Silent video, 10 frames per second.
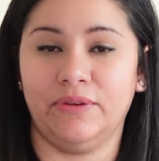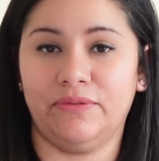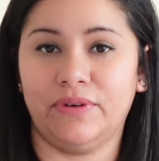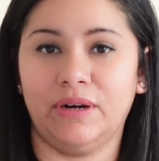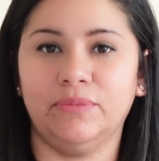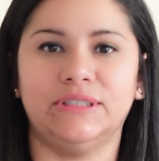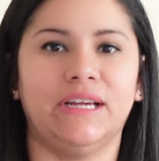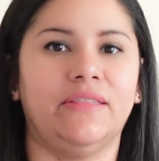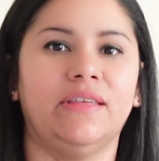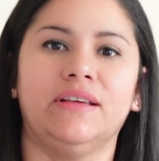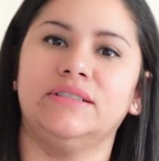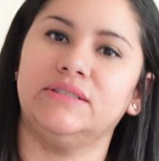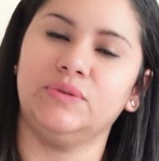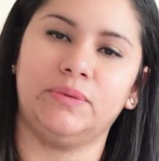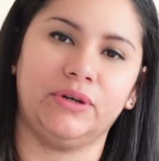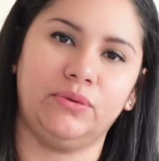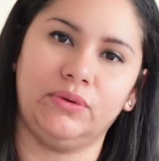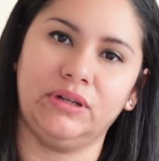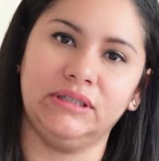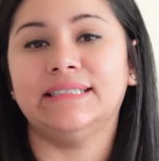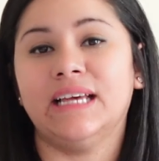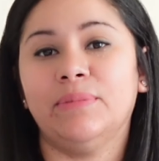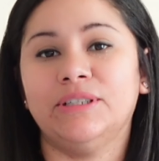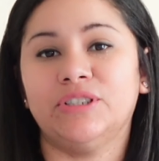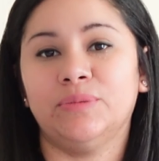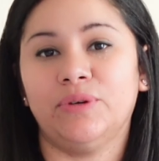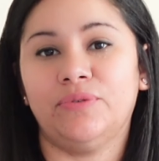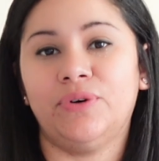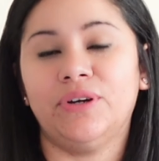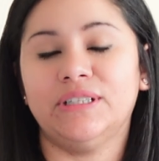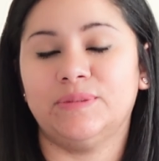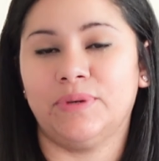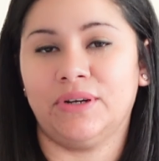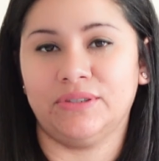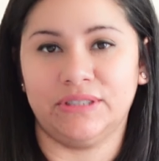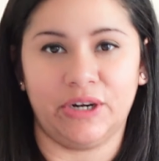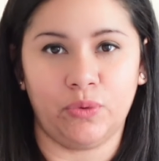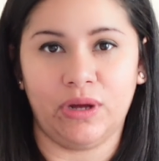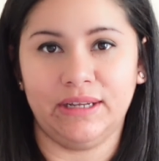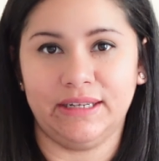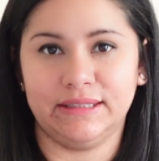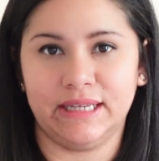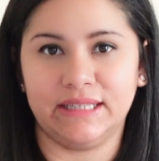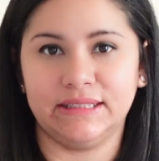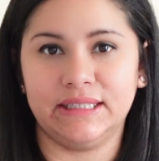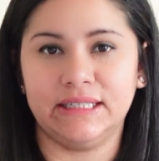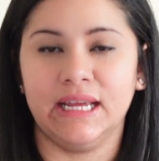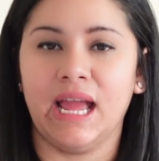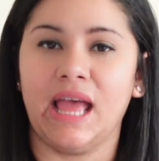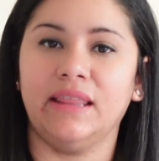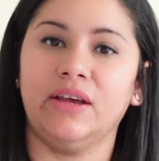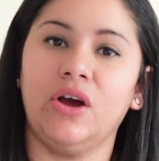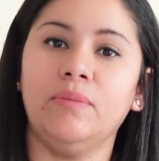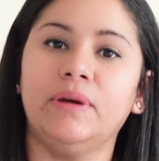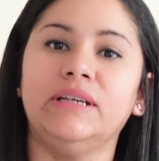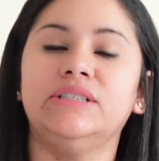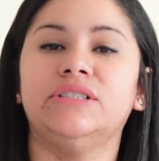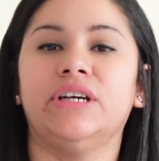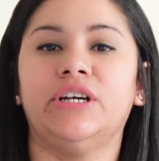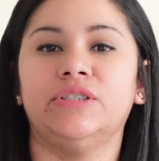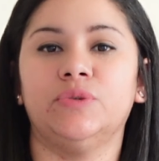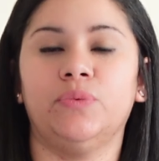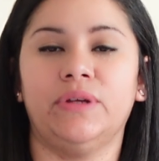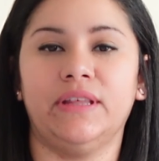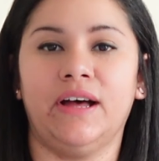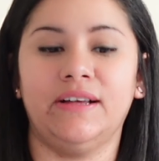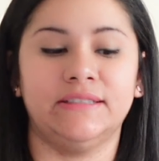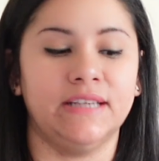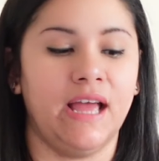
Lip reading: the farm, which I think is super cool. As I mentioned before, these products are quality tested and the company shares with us